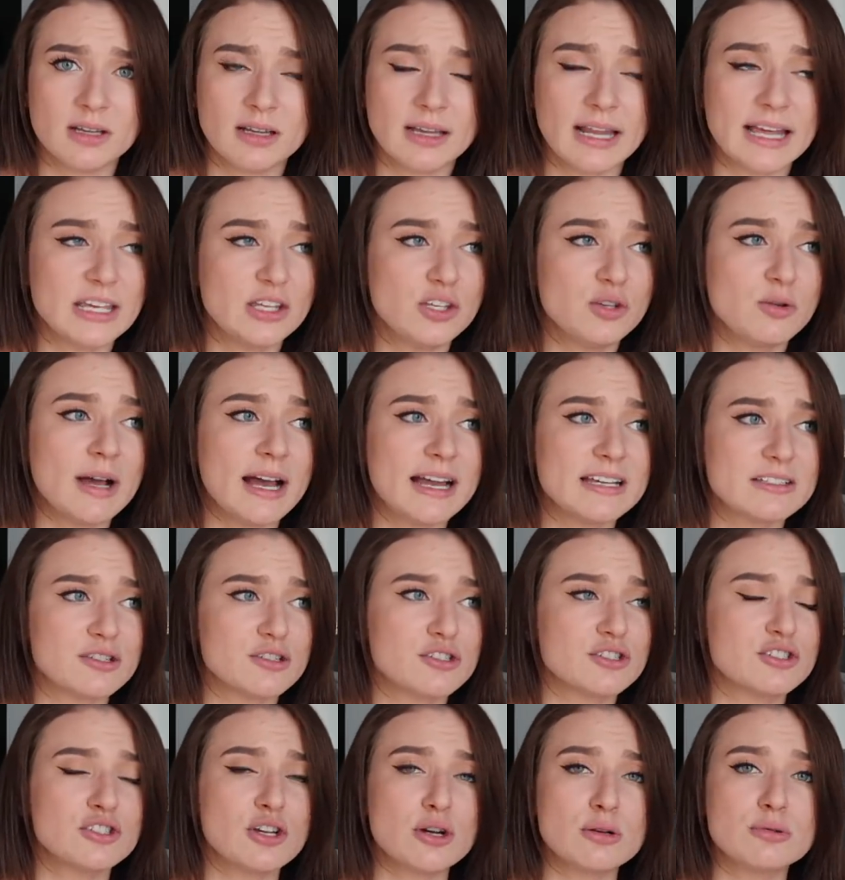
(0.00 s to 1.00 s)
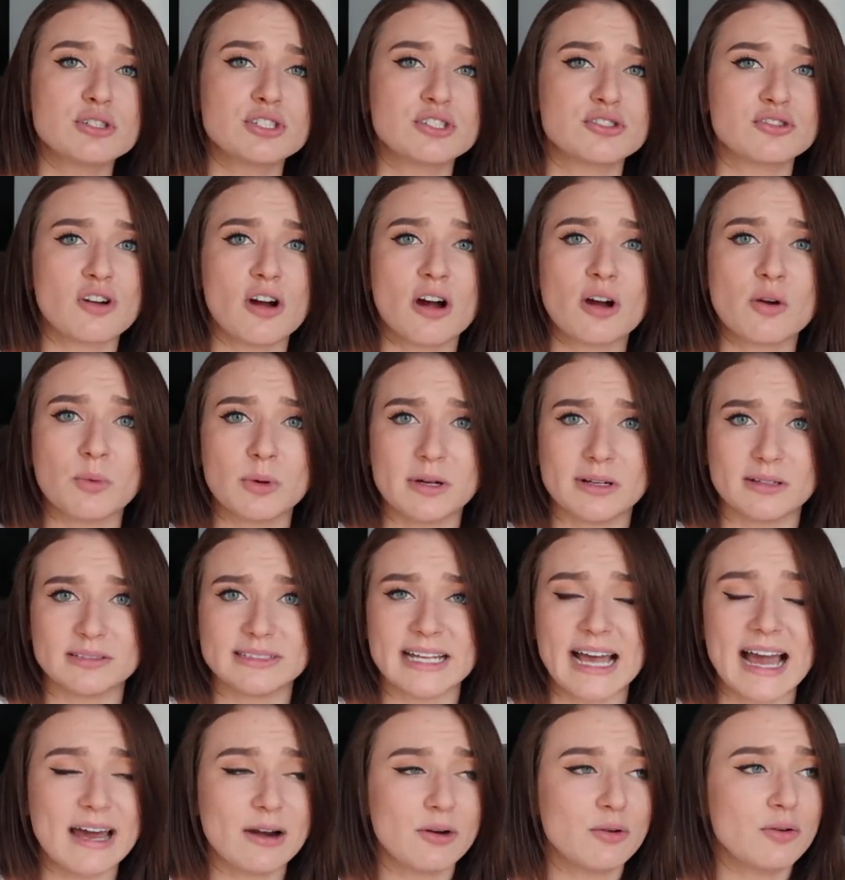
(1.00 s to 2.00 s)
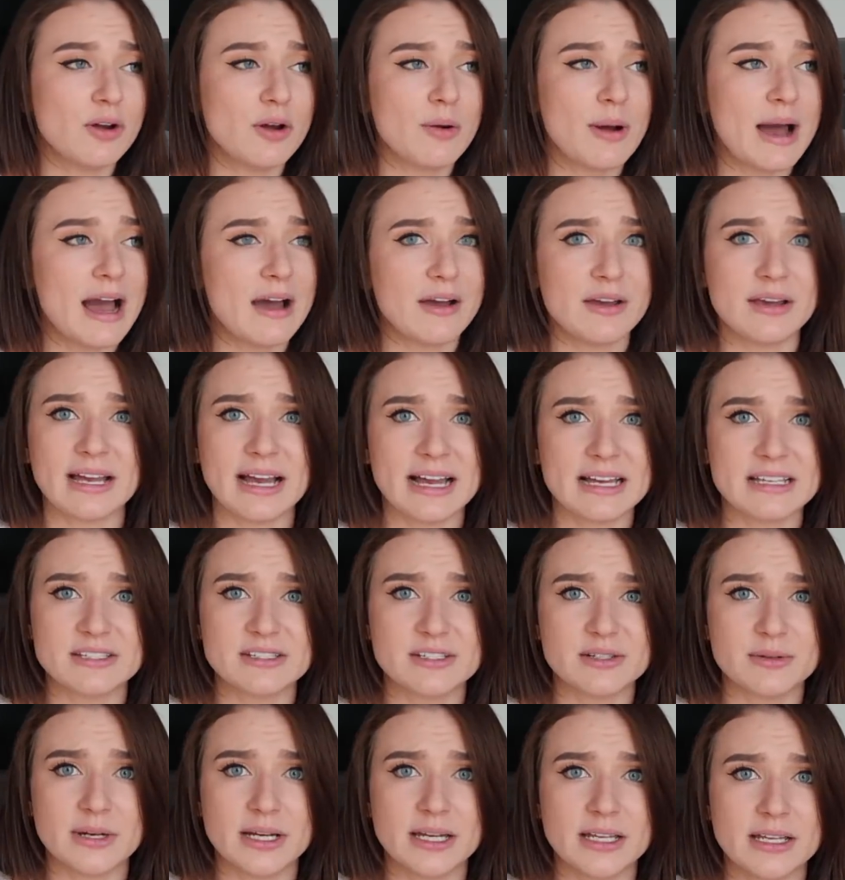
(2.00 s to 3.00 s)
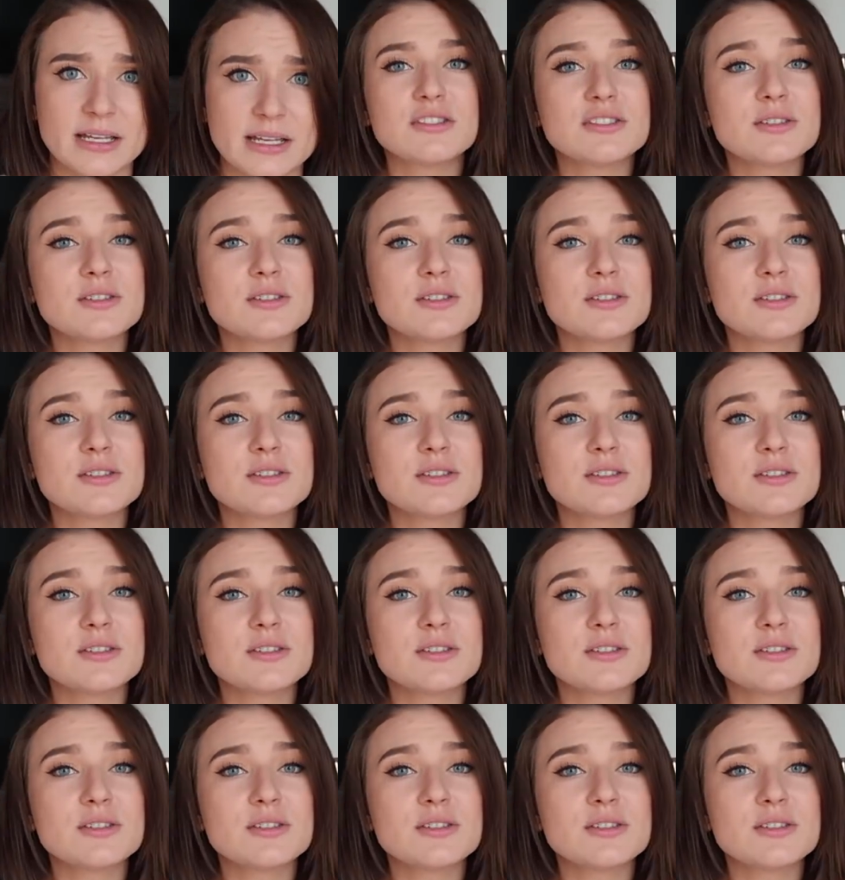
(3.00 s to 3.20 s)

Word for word: Like, you guys are so strong-willed. I don't know how you guys do it.